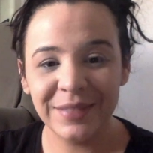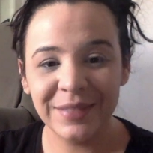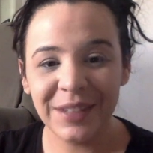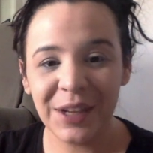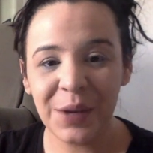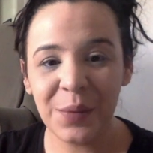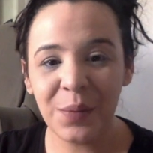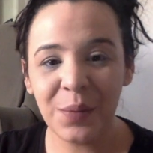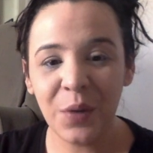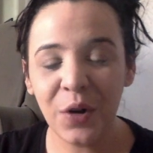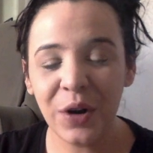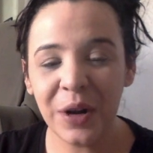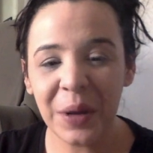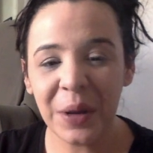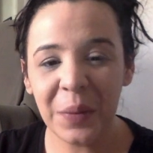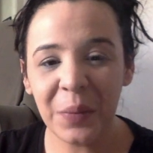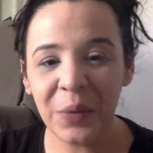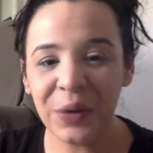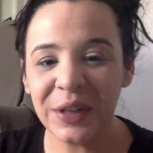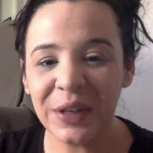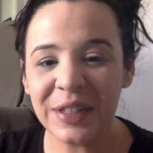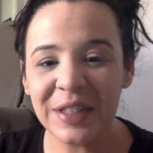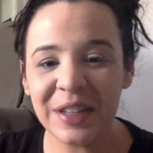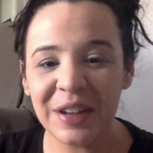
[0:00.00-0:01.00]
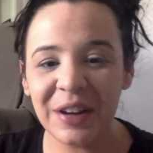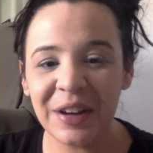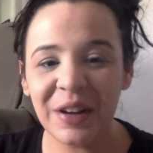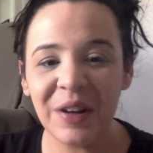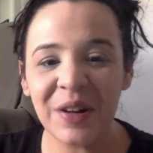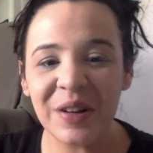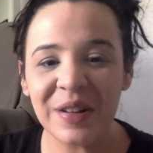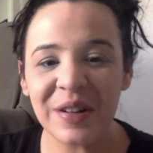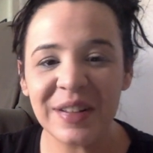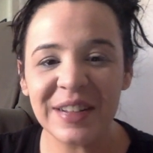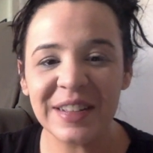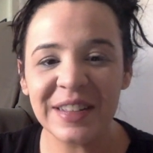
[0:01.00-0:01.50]
Good morning, boys and
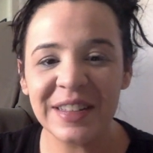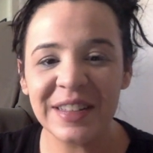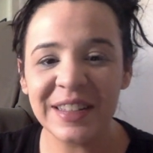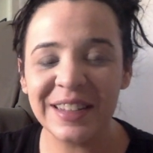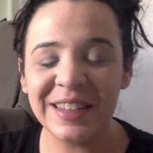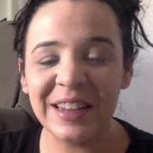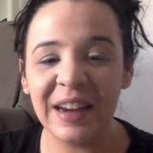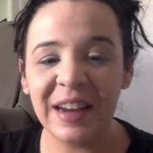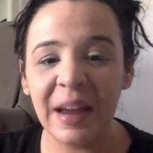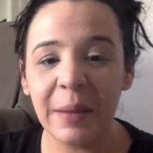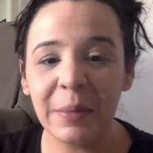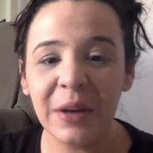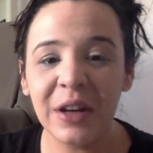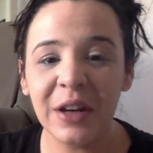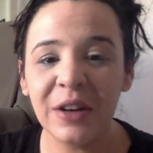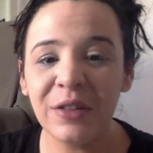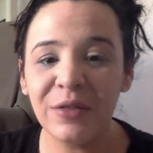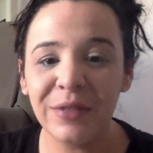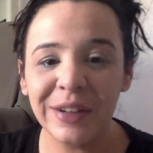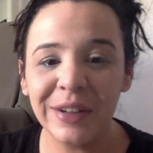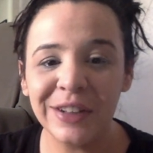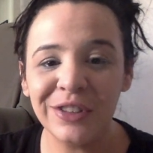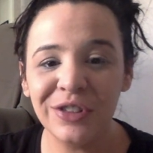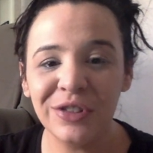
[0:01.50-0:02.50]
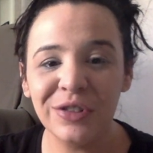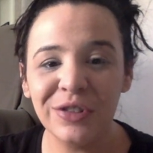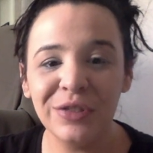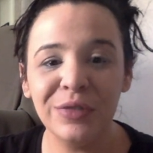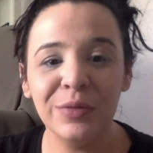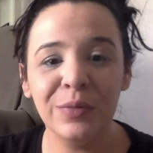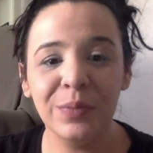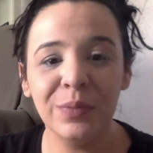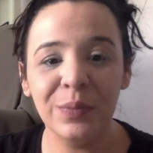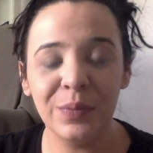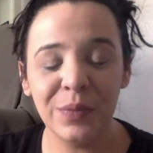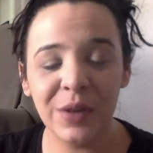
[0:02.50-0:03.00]
girls. Today I'm going to read
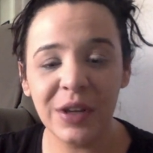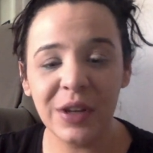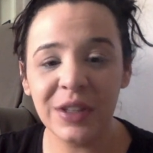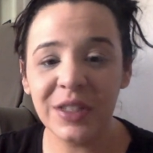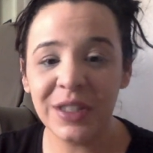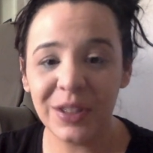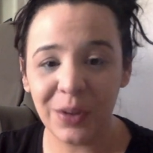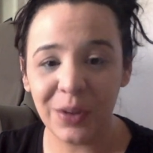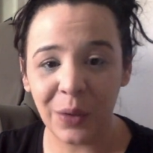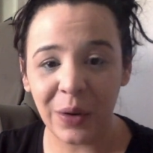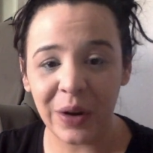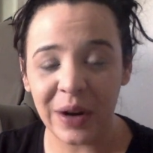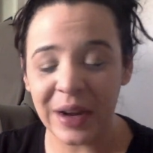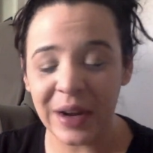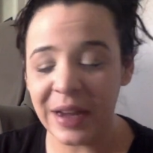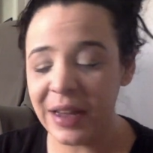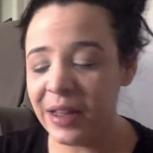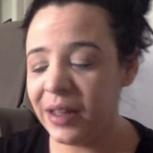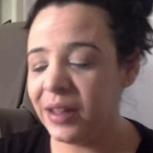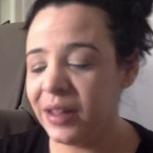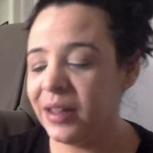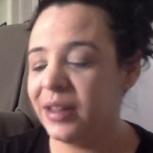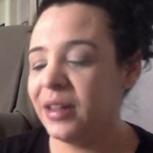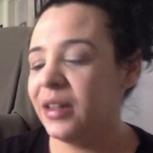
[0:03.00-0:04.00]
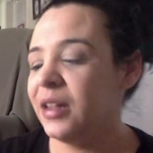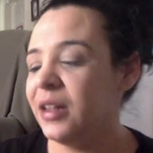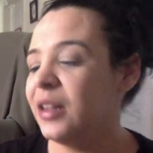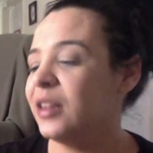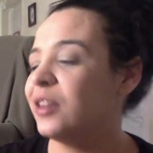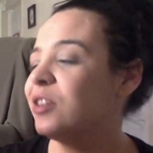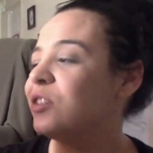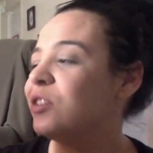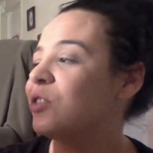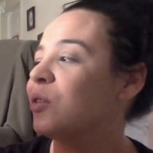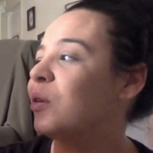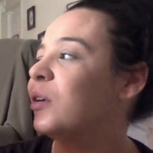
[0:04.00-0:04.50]
you a story.
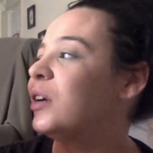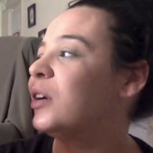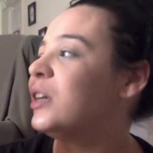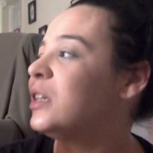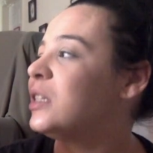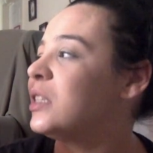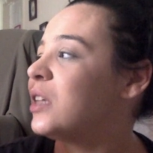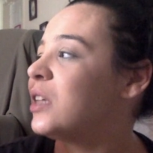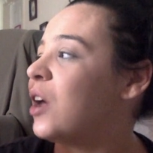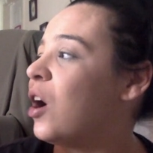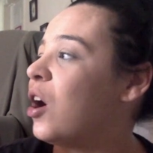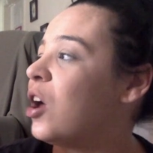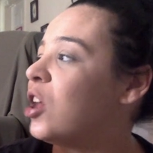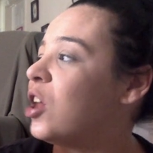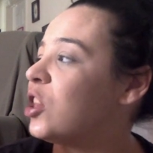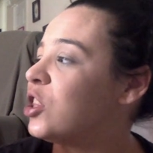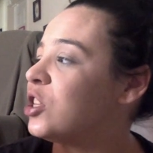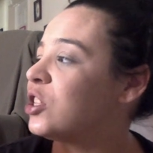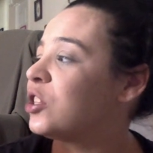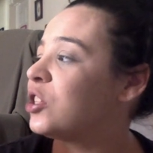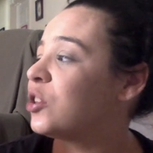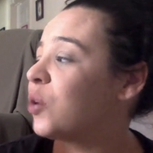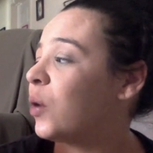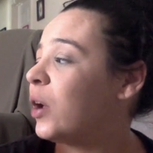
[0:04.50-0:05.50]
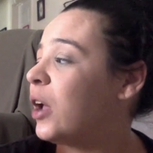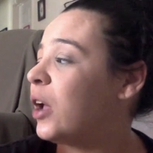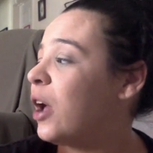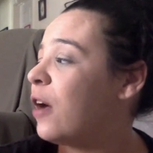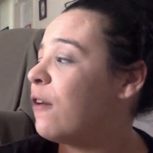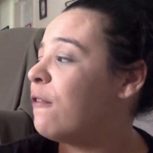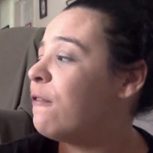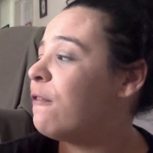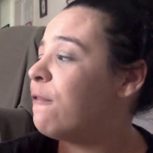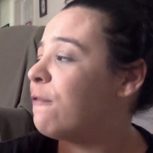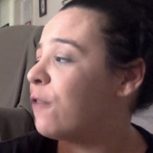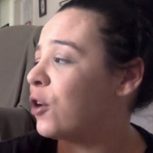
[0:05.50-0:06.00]
The story is called The Story
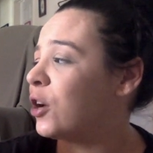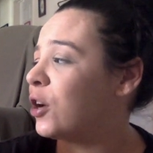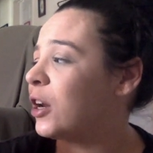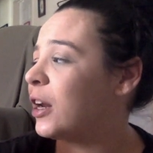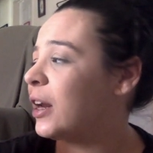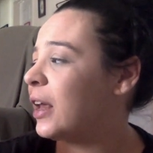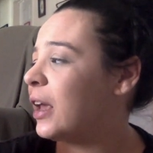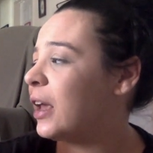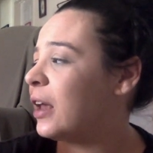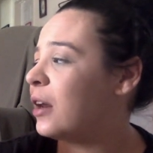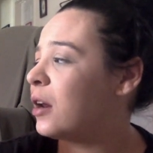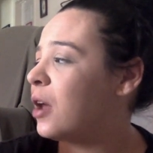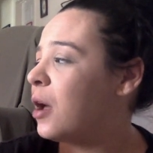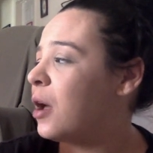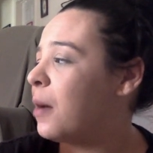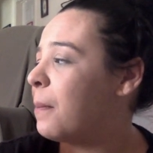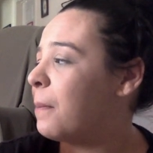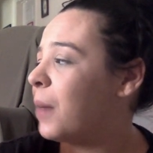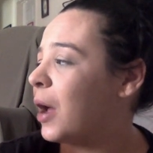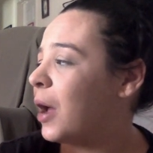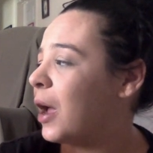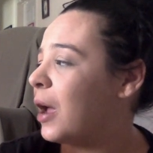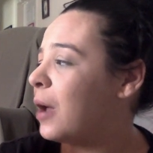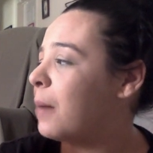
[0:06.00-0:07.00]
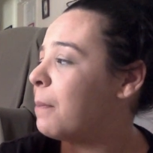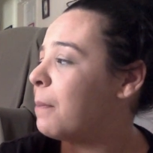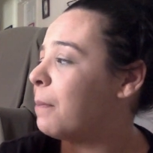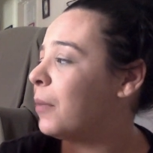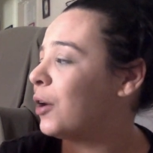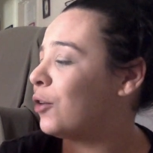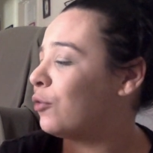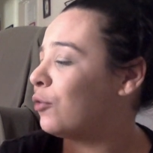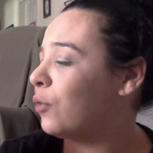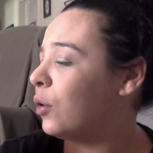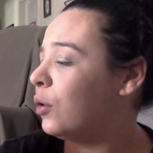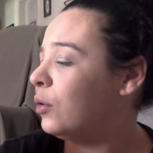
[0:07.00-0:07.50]
of Ferdinand by
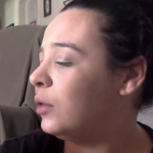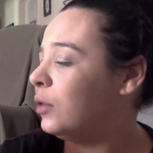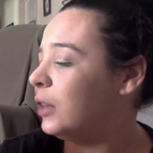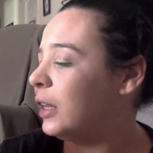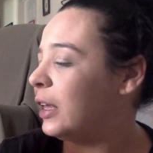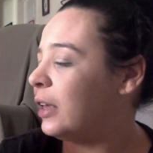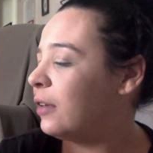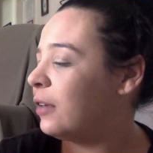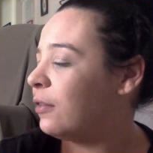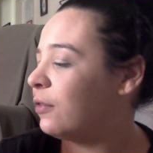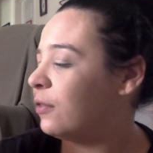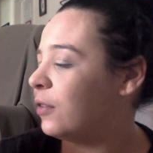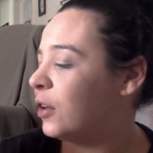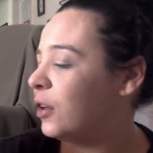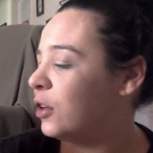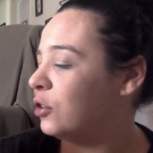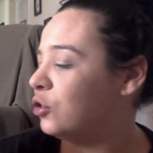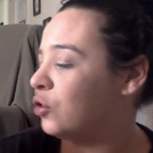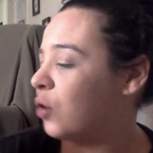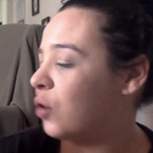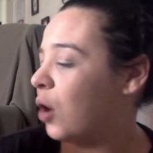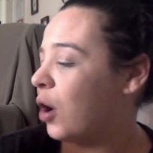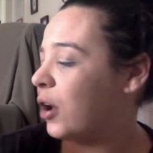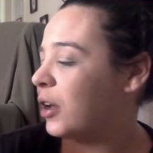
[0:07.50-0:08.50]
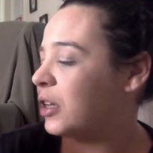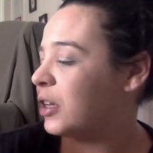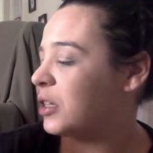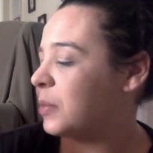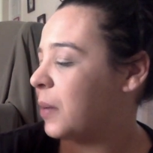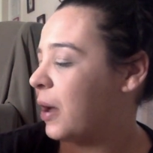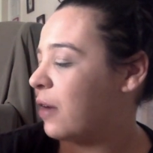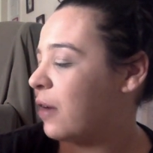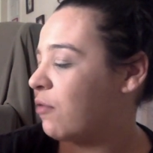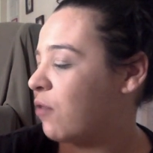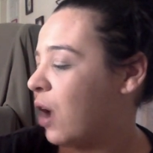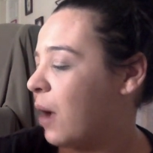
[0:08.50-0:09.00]
Munro Leaf, drawings
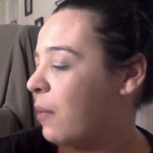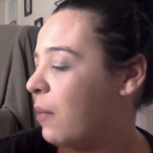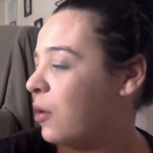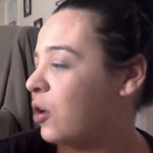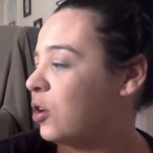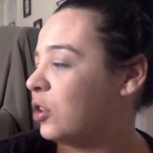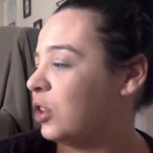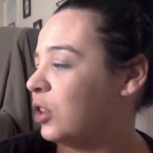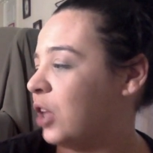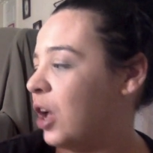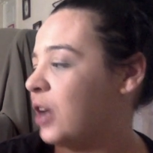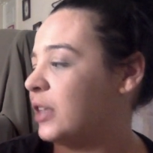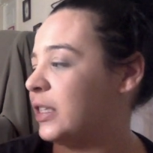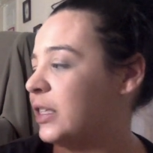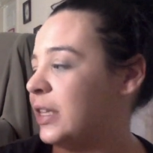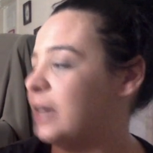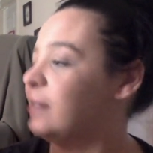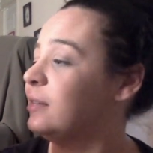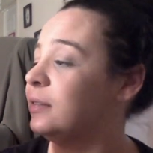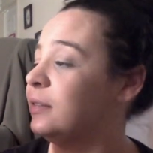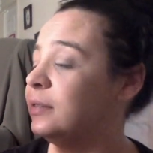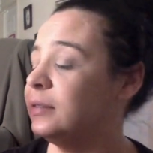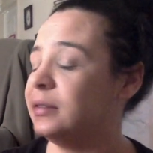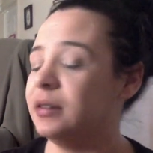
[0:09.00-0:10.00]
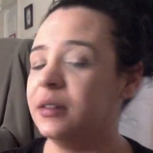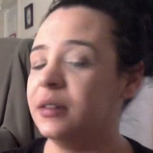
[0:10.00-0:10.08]
by Robert Lawson.